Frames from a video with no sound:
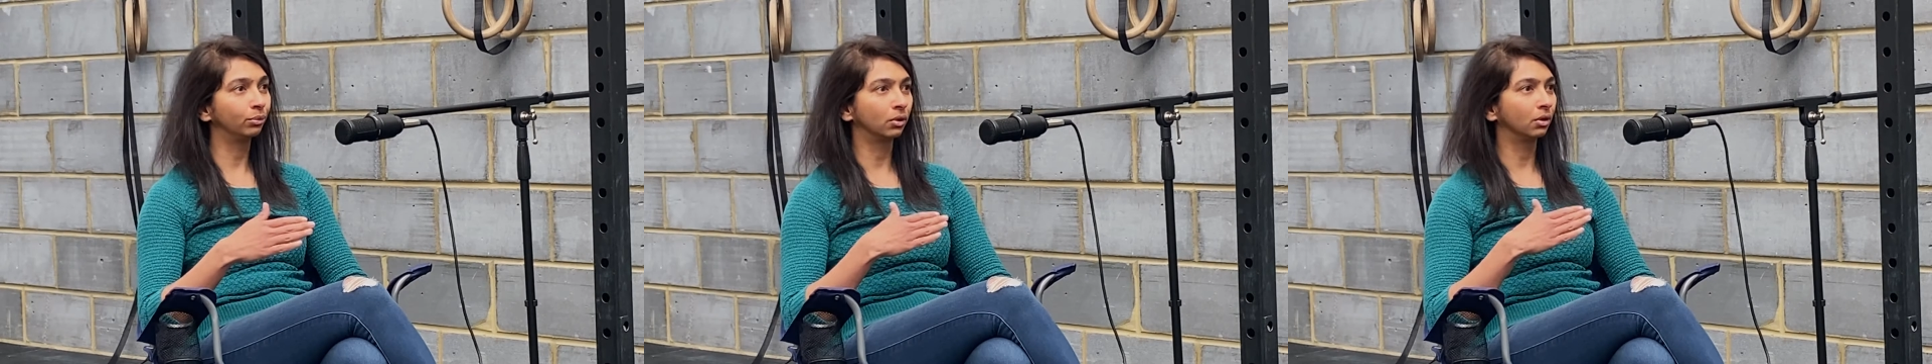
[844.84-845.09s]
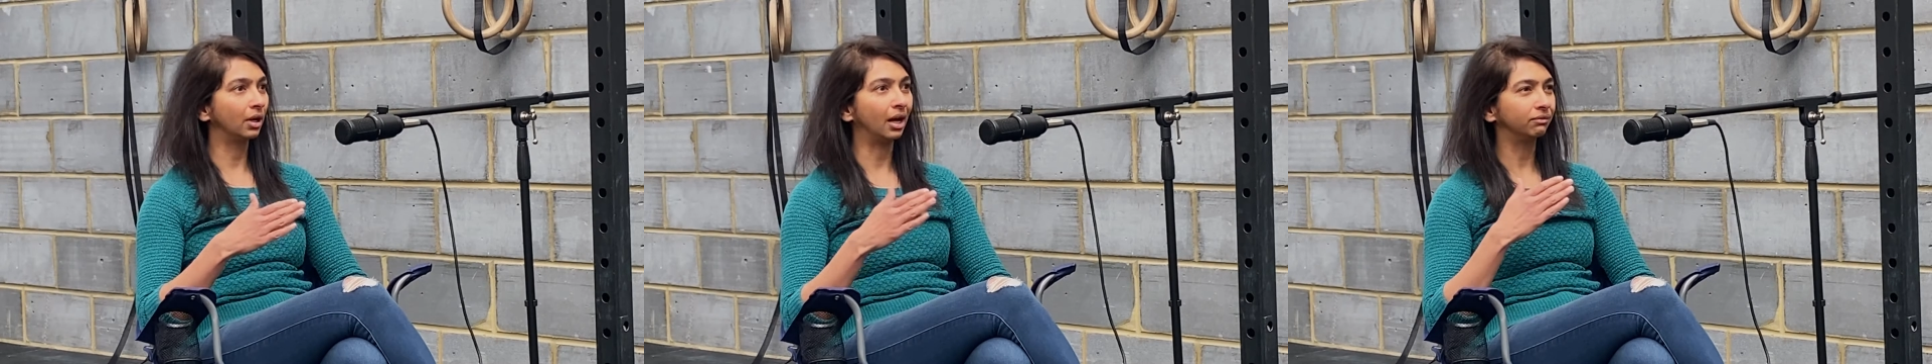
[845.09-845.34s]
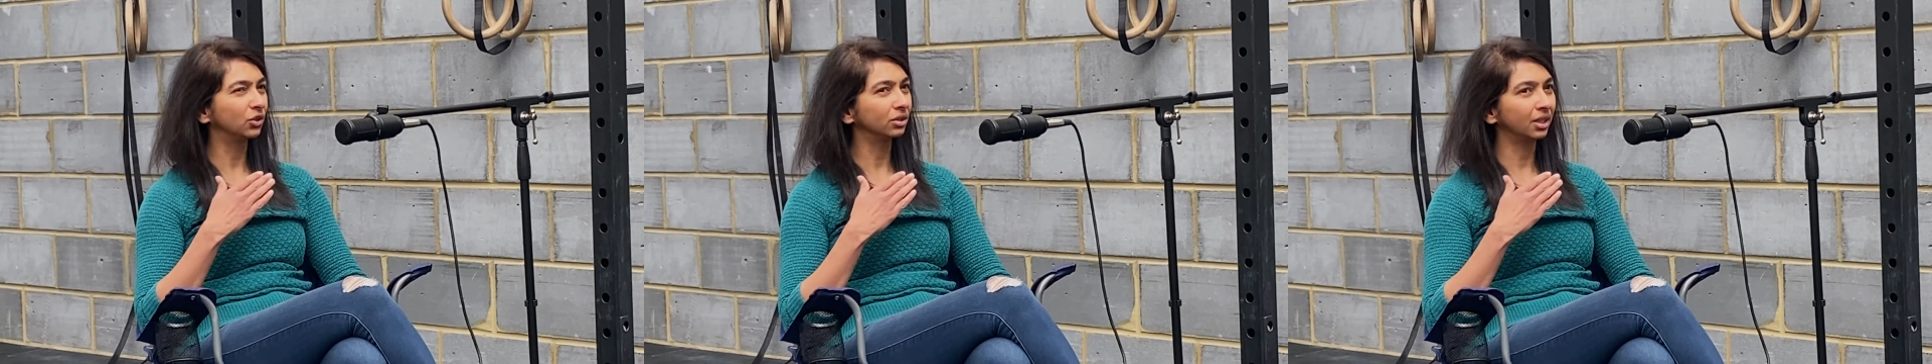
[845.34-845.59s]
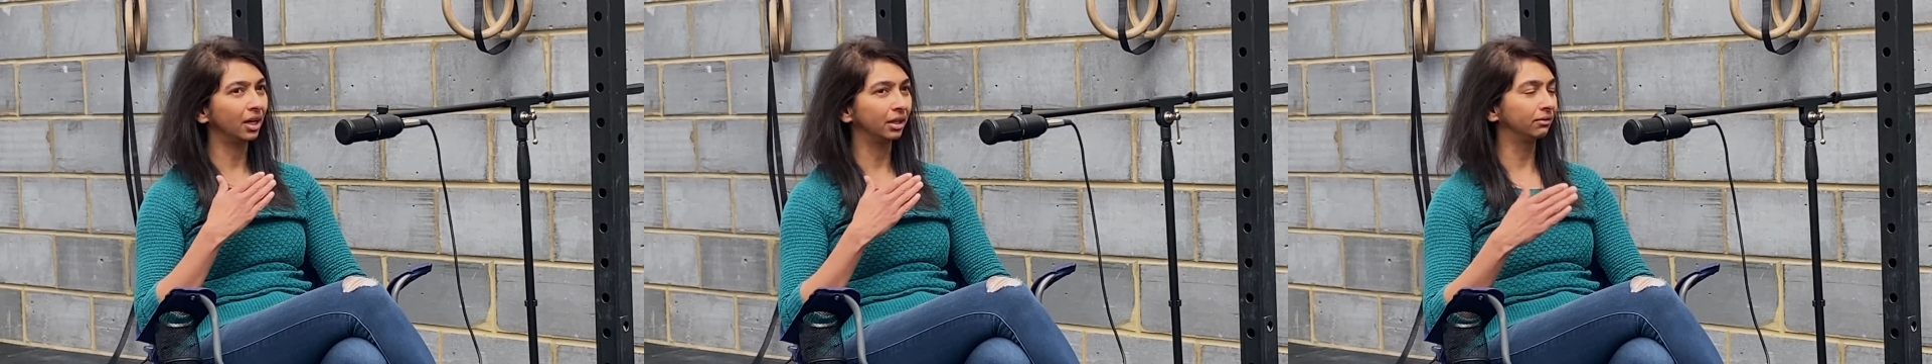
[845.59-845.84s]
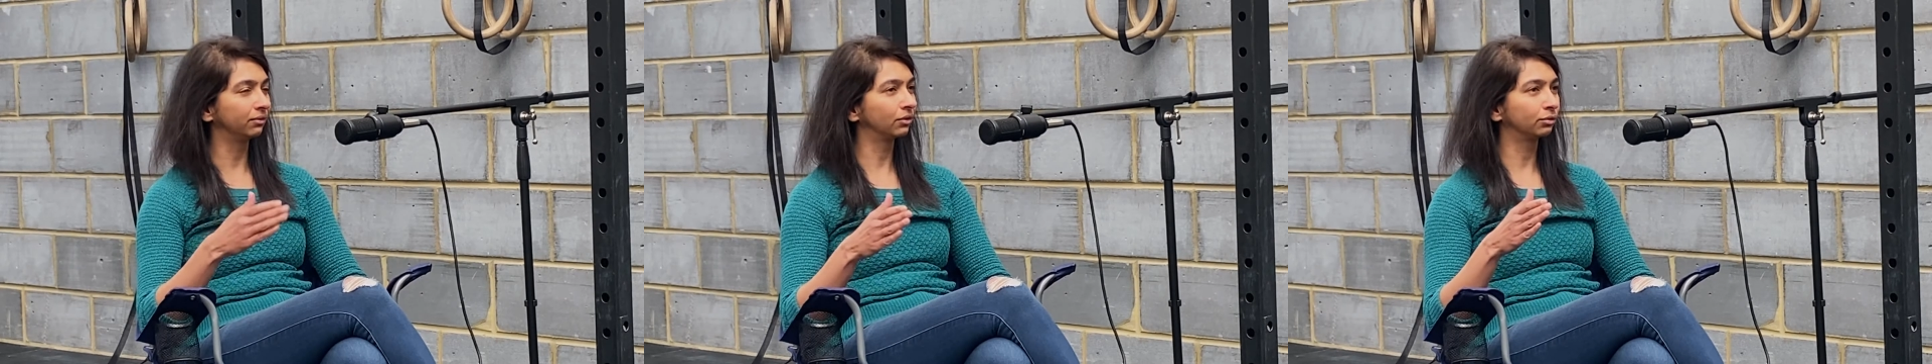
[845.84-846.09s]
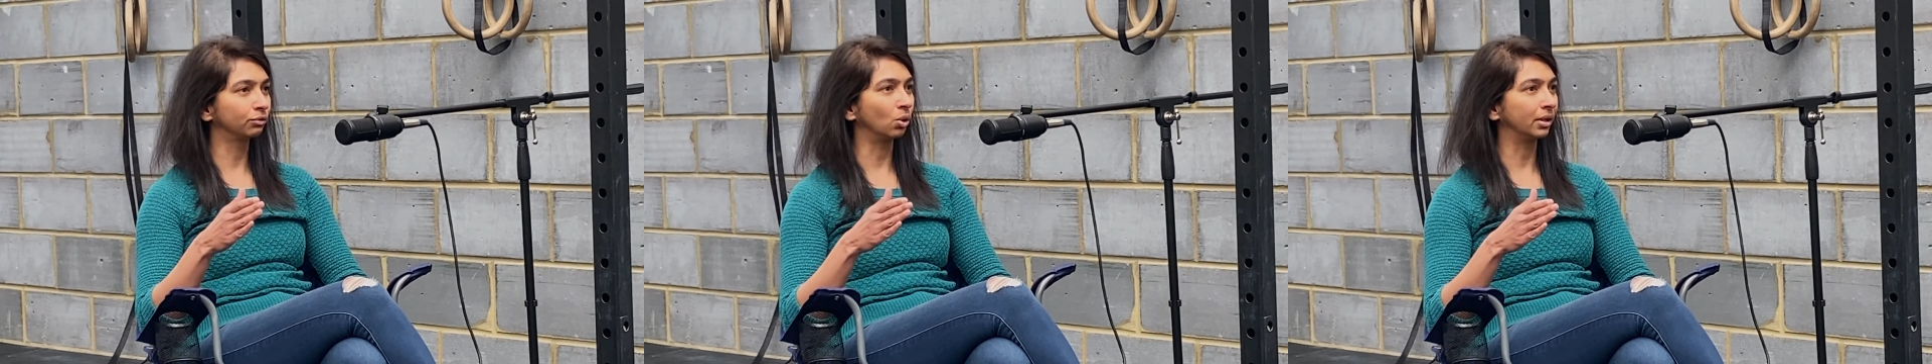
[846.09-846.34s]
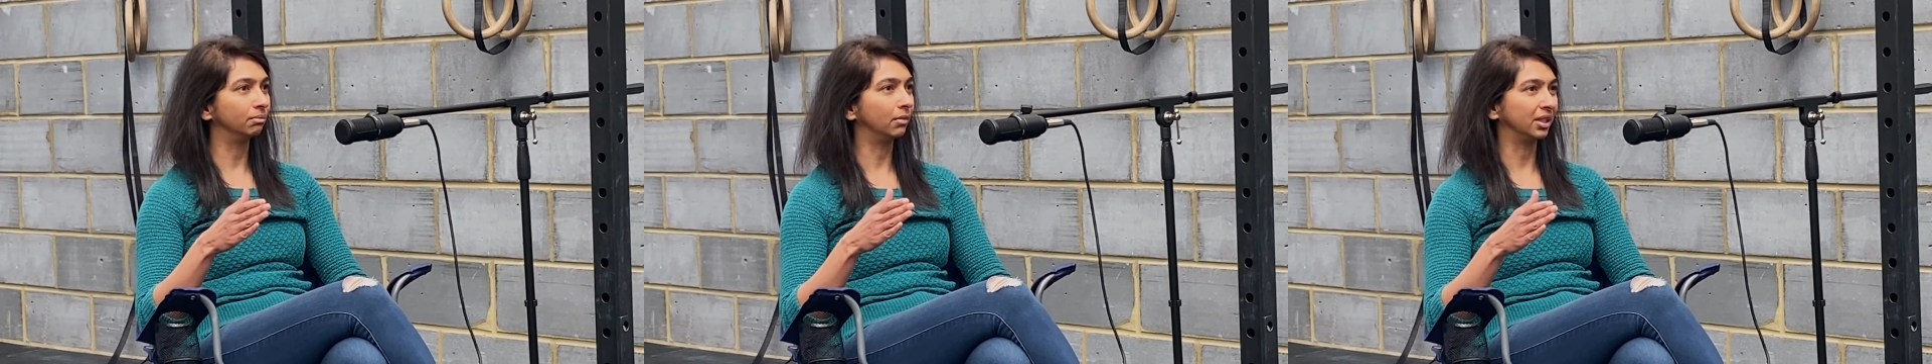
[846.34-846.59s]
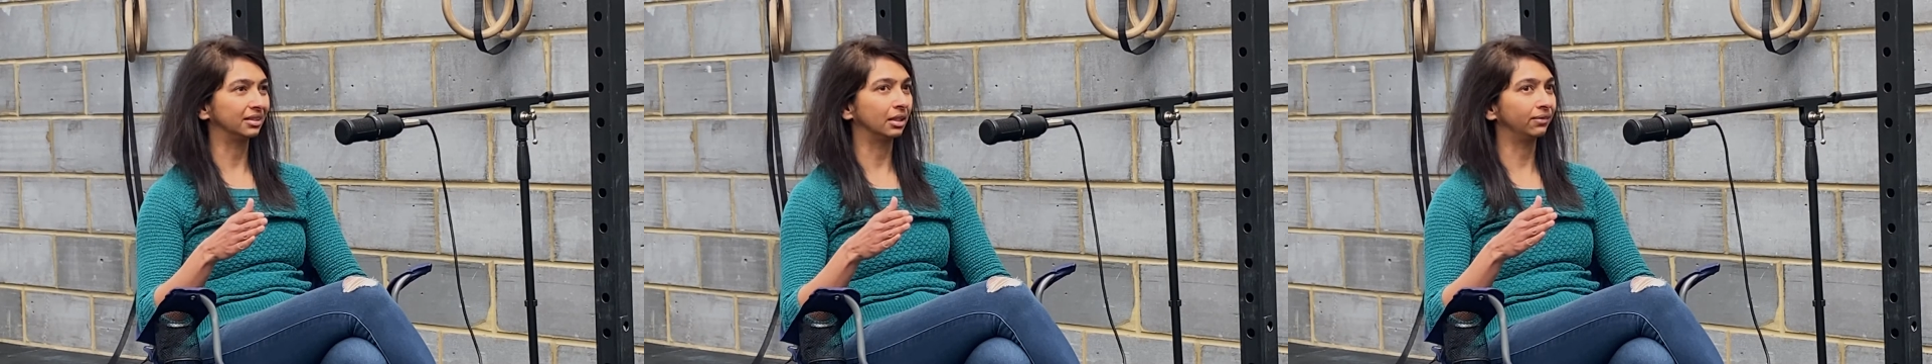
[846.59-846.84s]
or I've just kind of thrown
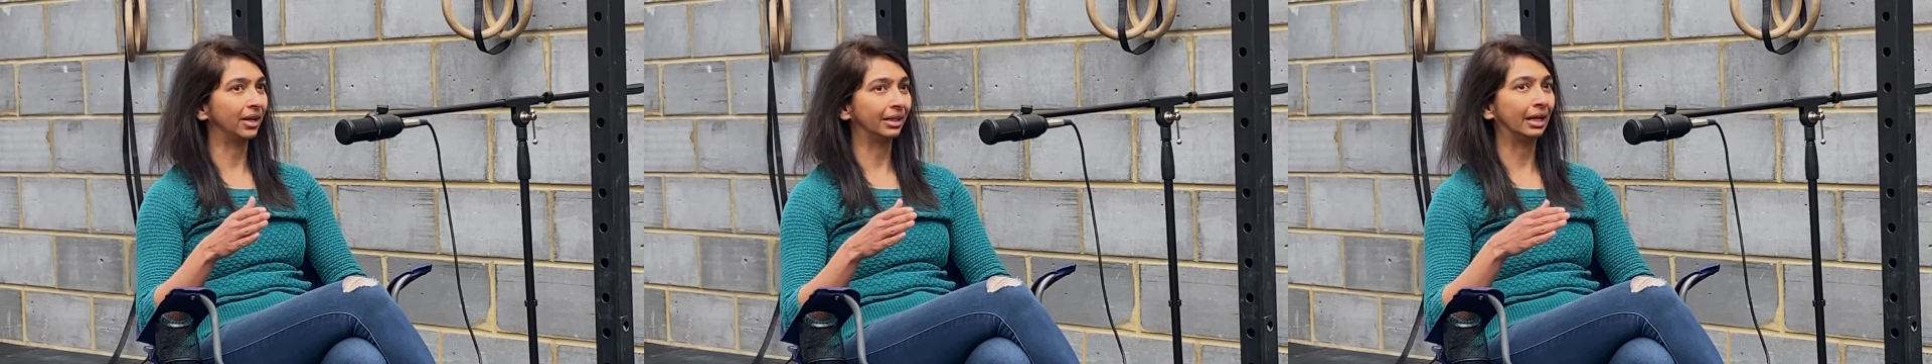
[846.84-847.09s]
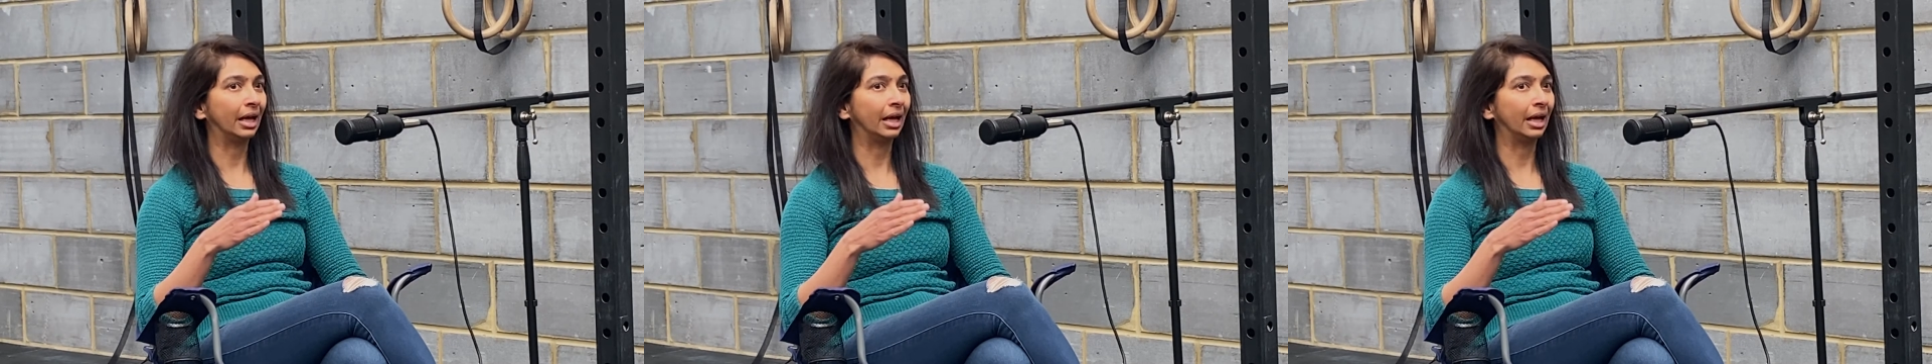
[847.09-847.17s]
myself at it.